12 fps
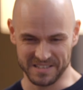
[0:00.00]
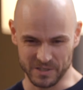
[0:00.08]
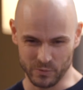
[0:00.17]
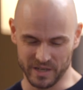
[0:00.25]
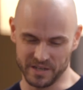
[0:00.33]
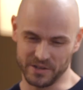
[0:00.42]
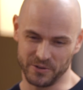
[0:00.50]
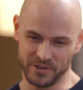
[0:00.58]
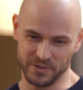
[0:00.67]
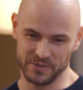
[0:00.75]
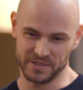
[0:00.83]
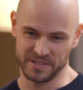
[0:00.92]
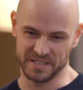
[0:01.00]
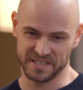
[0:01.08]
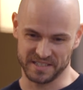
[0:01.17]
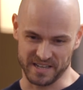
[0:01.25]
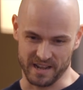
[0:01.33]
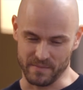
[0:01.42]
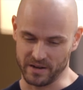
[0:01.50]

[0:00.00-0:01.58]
So we don't use the same.